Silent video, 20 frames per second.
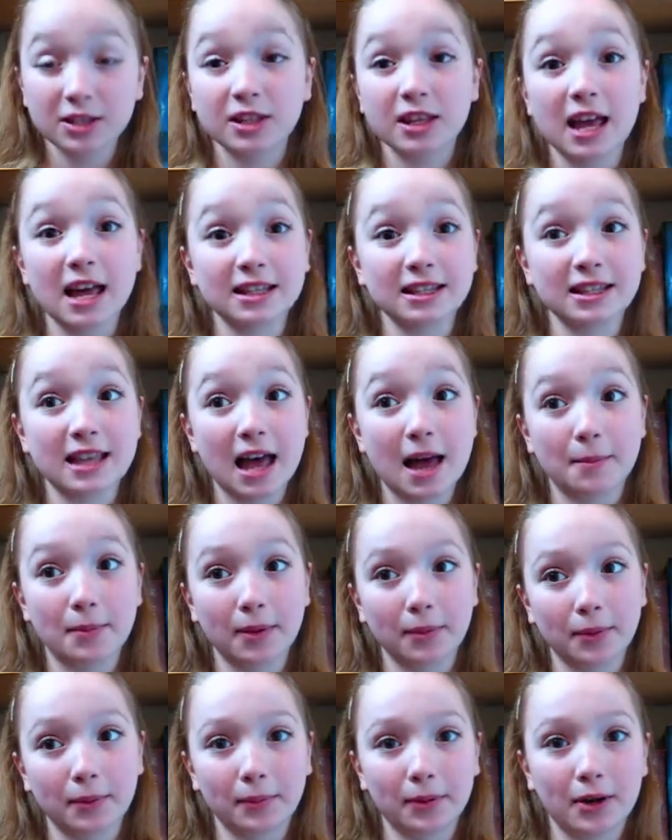So that's that
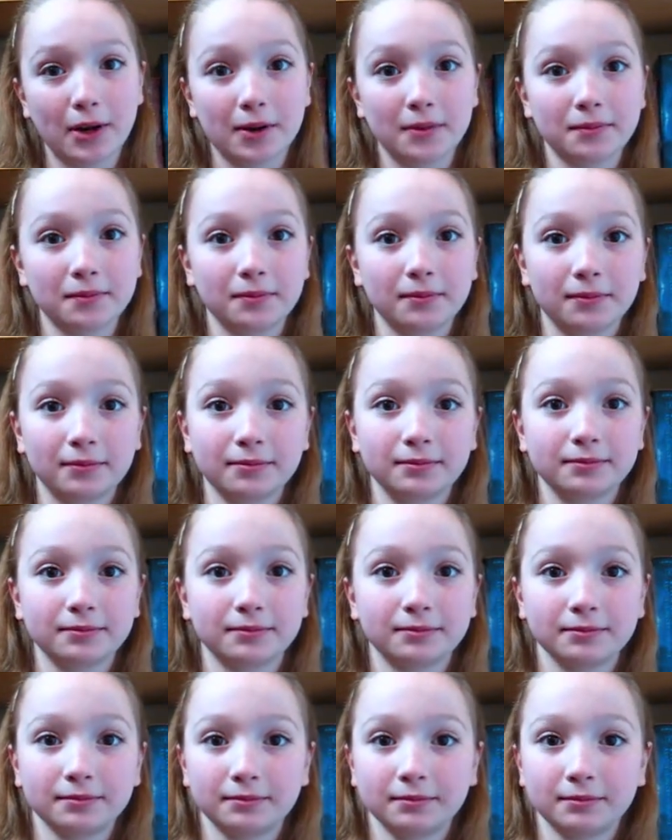bubble bar.
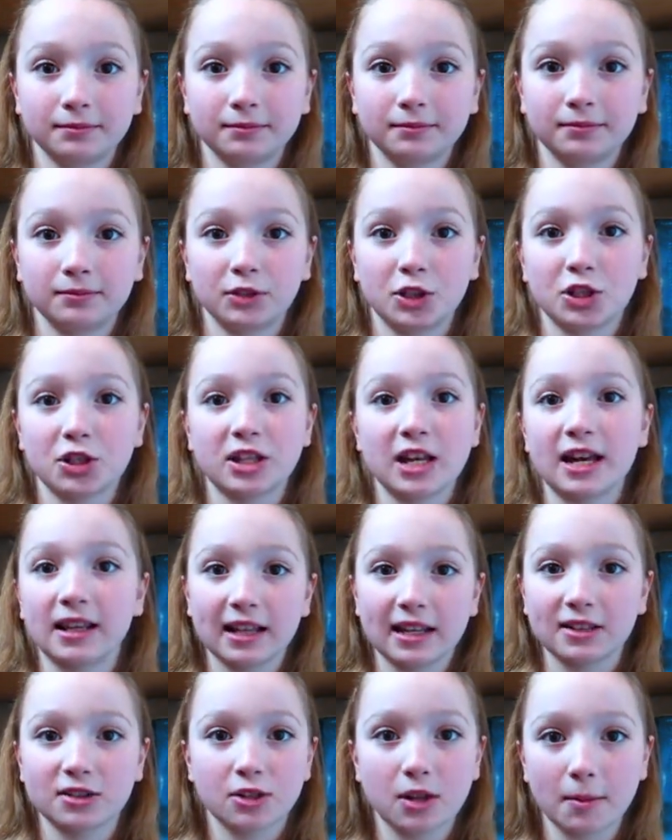Just saying
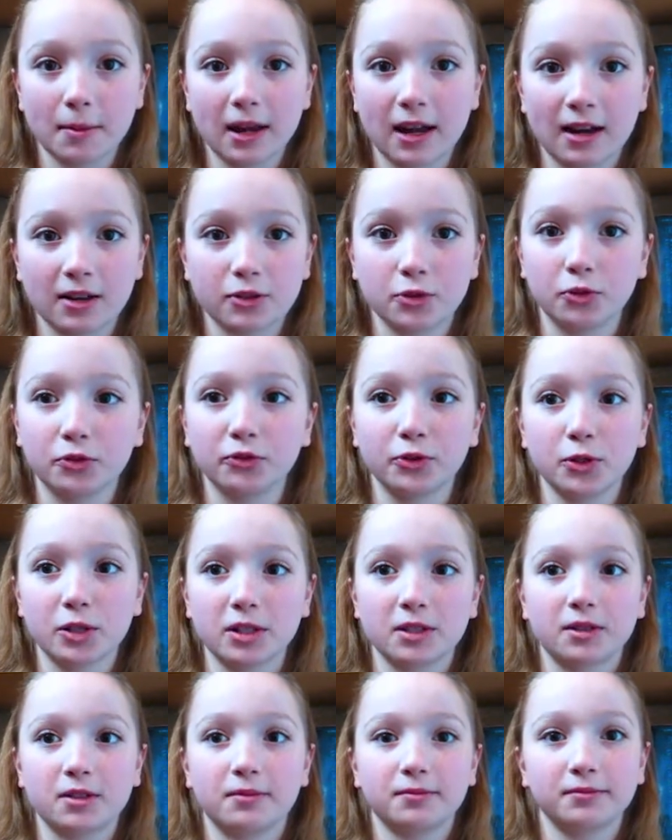that's not my actual voice.